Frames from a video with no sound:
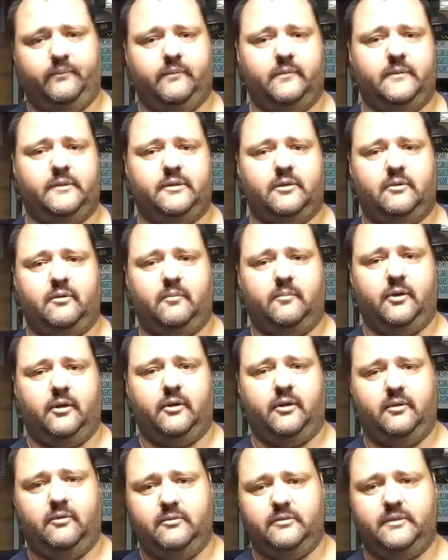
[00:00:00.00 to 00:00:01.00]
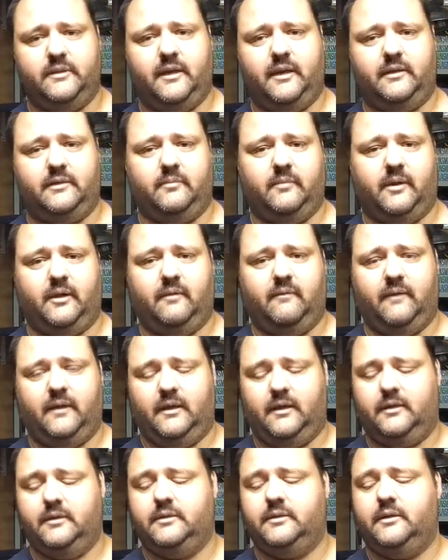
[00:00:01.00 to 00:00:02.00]
So I'm going to use that to my
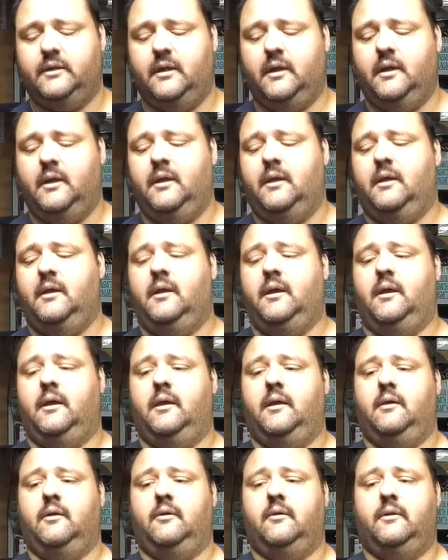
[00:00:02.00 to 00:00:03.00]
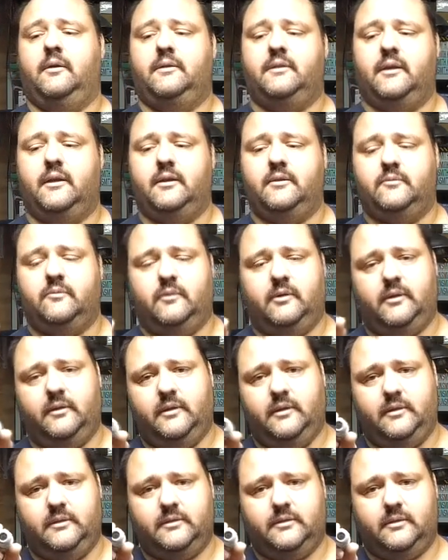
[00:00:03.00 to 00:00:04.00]
advantage, and I'm going to attach one of
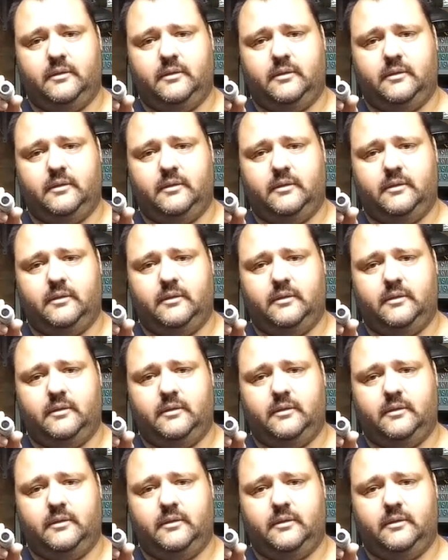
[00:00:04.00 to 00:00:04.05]
these